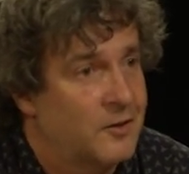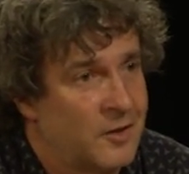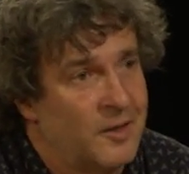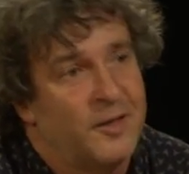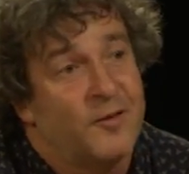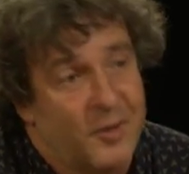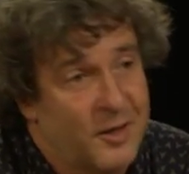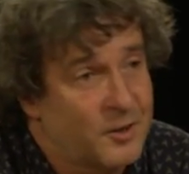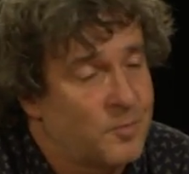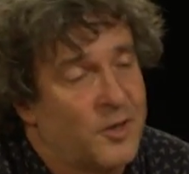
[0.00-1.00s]
to live and
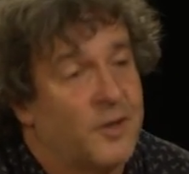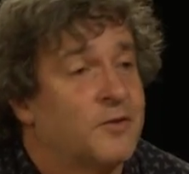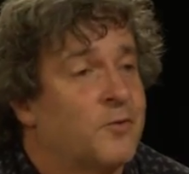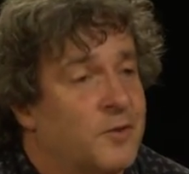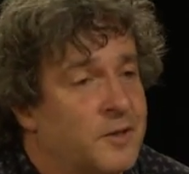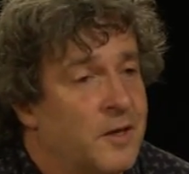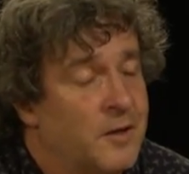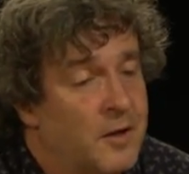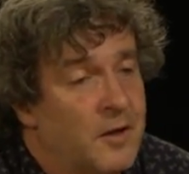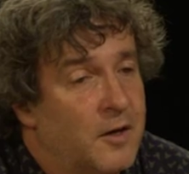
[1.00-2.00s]
experience for
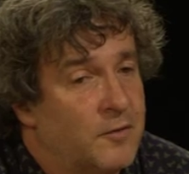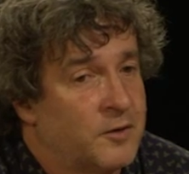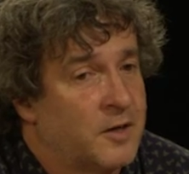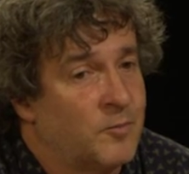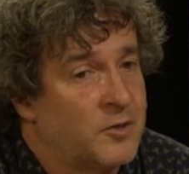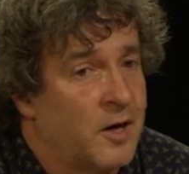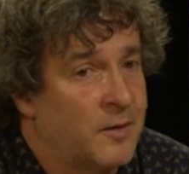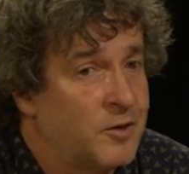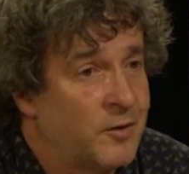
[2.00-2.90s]
some time.